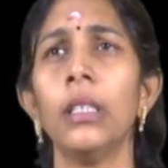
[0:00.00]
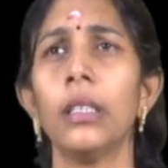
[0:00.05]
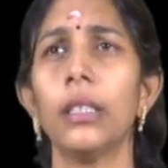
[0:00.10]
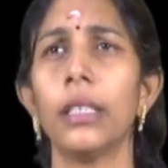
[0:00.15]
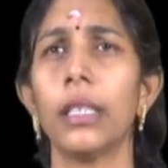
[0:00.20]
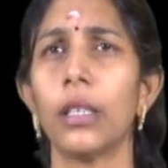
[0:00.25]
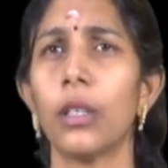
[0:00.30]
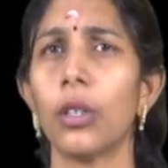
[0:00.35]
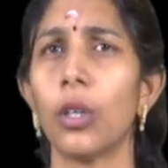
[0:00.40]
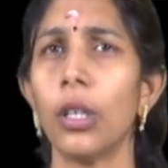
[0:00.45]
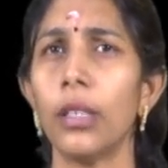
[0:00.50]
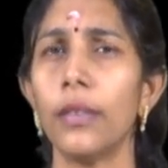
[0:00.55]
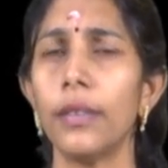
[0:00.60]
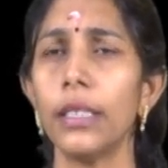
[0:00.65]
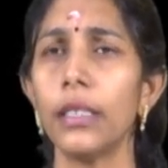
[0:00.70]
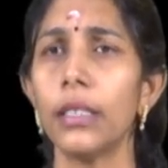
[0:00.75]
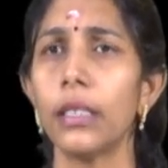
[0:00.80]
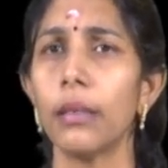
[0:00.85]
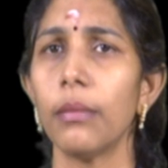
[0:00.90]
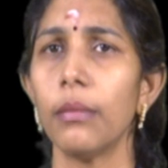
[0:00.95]
There are
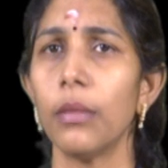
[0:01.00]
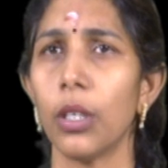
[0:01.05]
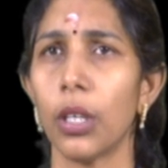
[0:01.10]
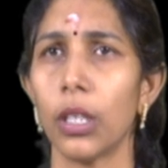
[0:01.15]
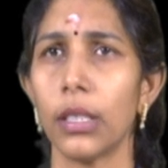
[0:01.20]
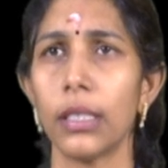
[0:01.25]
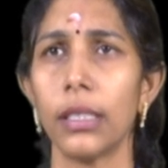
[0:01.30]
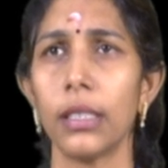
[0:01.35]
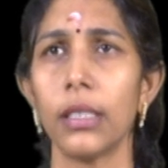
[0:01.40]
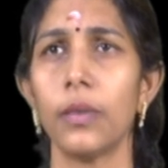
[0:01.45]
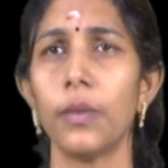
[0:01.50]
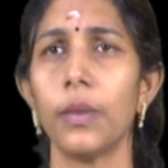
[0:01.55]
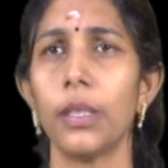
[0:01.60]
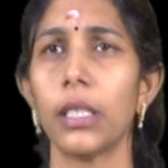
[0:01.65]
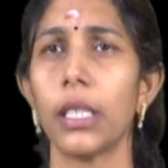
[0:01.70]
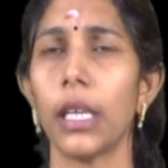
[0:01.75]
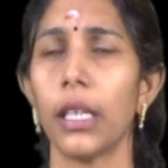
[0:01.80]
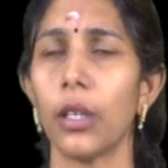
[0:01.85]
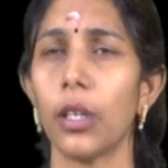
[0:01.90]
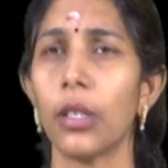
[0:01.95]
always some losses
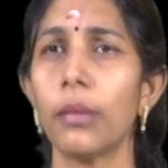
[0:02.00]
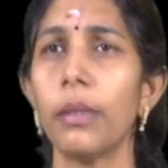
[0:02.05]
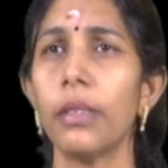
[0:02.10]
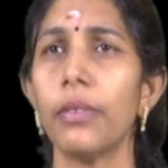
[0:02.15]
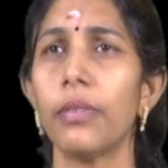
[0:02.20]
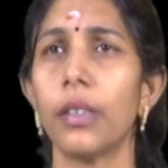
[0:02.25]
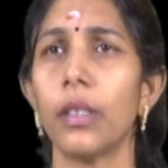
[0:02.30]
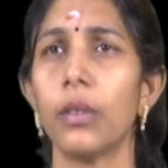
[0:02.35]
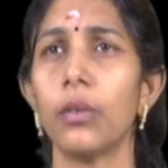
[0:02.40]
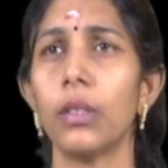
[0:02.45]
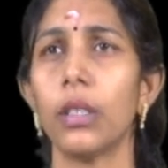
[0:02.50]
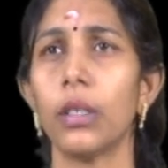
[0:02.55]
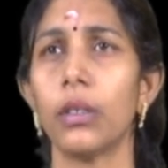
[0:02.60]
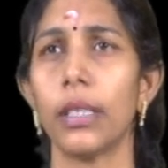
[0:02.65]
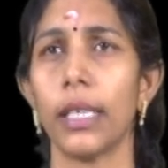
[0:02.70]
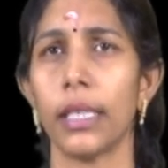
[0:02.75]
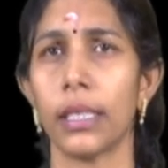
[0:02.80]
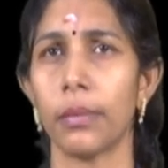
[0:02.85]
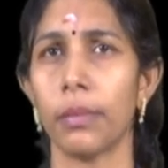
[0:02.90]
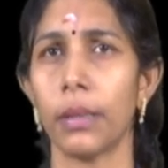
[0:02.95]
which cannot be found out
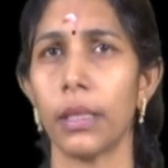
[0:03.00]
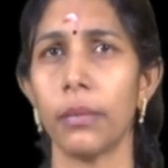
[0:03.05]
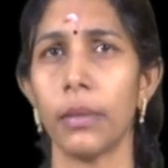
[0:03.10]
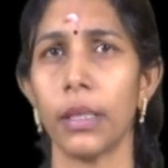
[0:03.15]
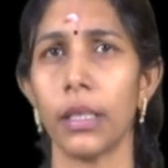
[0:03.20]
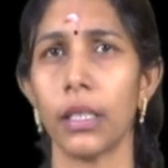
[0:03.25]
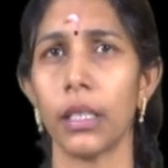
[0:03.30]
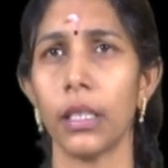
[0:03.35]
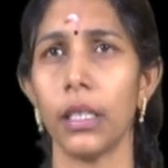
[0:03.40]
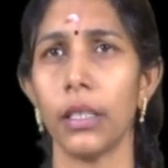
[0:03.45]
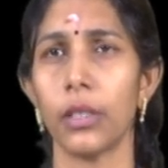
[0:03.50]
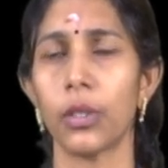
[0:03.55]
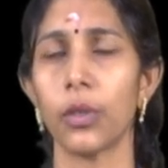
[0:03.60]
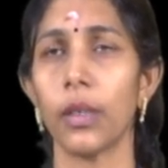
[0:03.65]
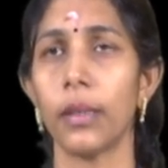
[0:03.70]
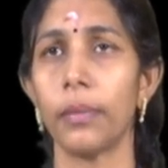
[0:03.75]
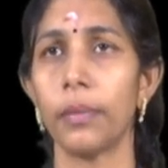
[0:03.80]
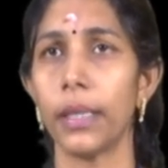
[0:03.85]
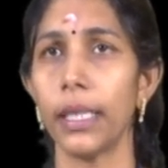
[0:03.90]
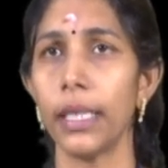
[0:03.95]
experimentally. To
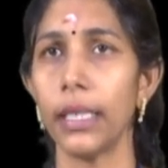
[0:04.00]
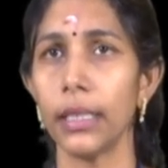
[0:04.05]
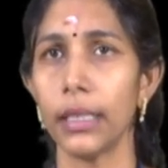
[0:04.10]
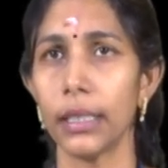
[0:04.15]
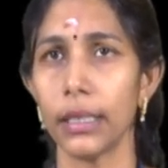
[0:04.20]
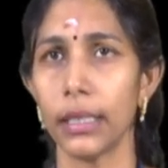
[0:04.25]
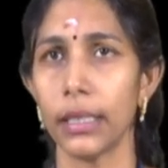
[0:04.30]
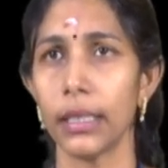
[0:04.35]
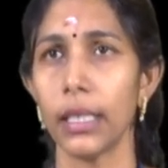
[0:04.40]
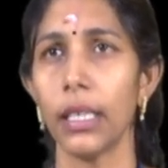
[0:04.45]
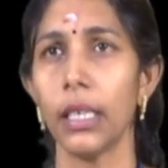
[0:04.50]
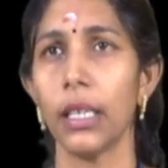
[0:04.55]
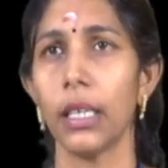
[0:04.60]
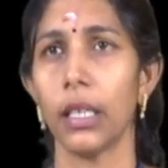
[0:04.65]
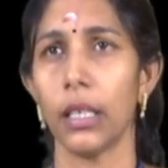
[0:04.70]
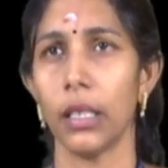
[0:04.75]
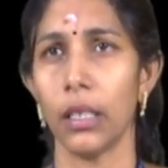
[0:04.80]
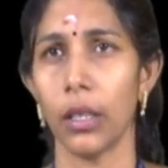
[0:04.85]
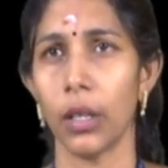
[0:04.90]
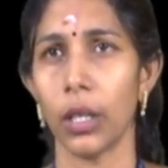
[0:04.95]
obtain this
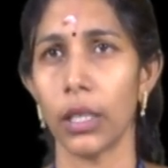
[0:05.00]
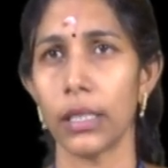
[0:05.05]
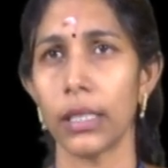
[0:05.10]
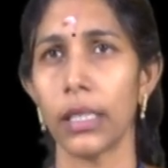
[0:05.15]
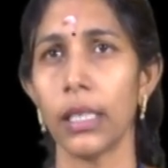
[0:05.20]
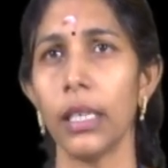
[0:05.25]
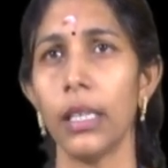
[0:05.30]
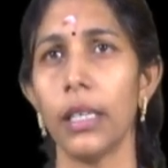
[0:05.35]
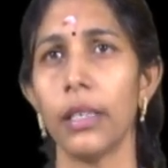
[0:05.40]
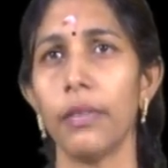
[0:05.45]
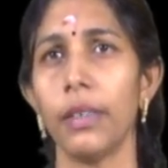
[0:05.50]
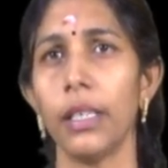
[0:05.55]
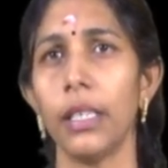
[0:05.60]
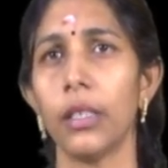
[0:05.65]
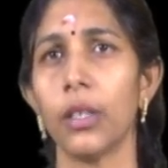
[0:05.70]
loss, we